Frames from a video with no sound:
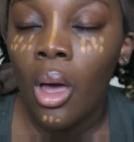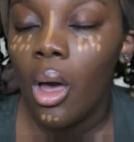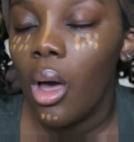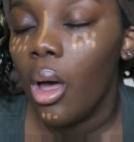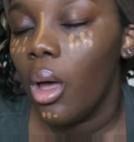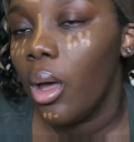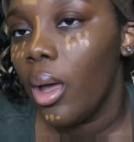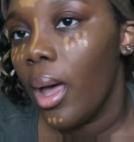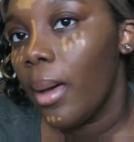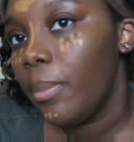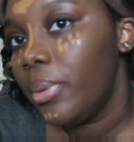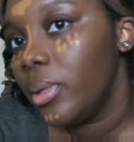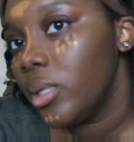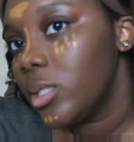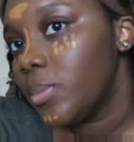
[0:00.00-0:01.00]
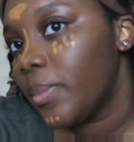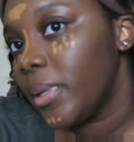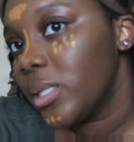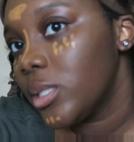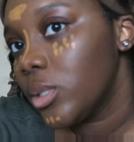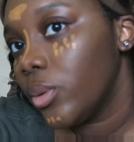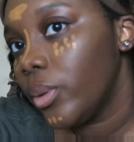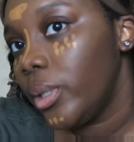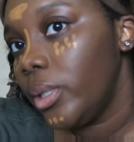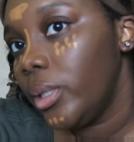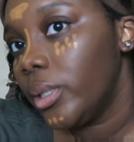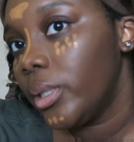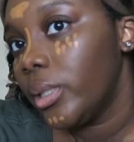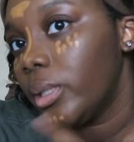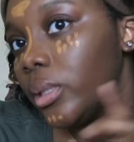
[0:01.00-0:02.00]
uh, I put espresso
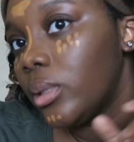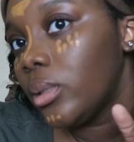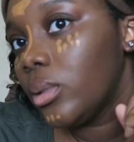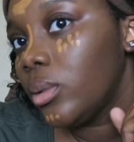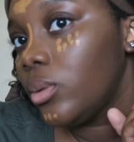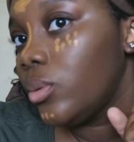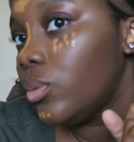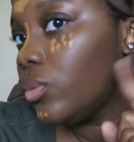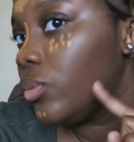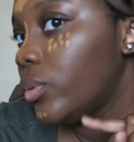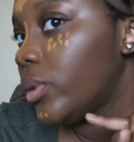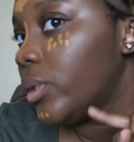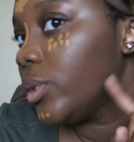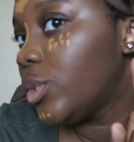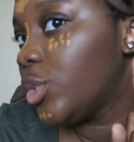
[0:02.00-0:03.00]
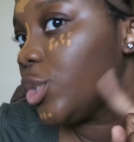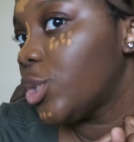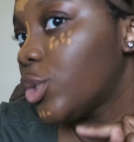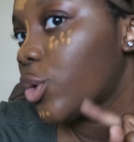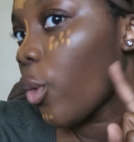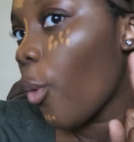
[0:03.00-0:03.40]
here, which,